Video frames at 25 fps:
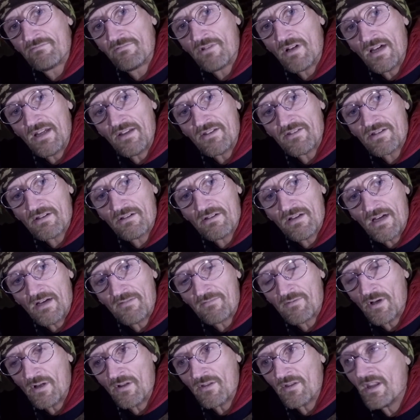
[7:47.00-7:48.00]
right so that
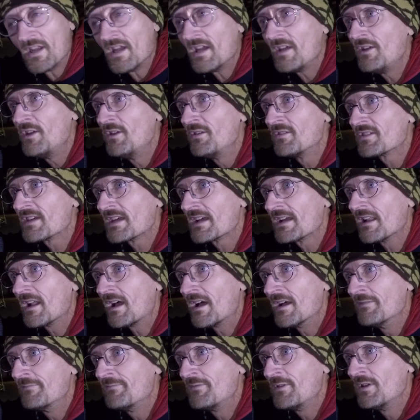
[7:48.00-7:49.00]
I've got the using
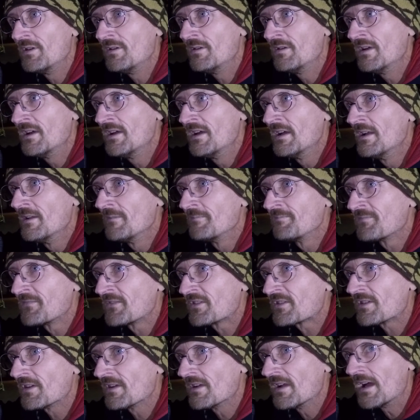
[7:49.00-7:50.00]
live view,
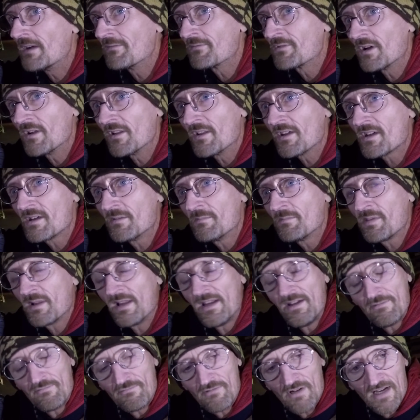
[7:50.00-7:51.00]
so that I've got the
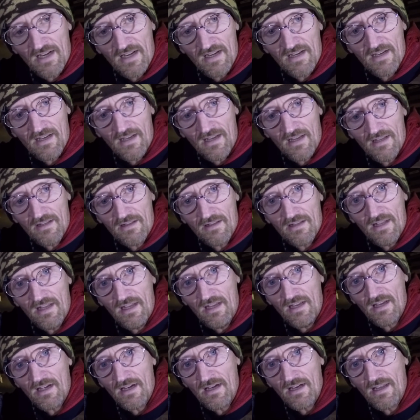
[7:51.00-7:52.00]
complete ring in
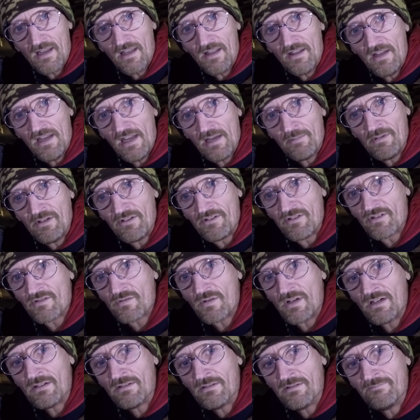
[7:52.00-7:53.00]
the image as
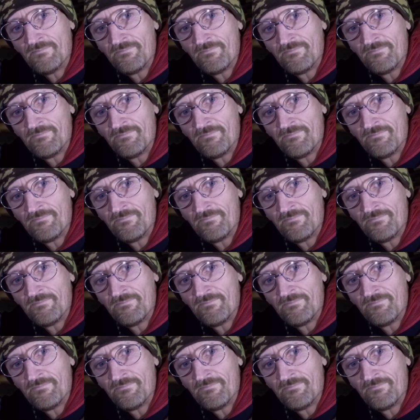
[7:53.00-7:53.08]
well.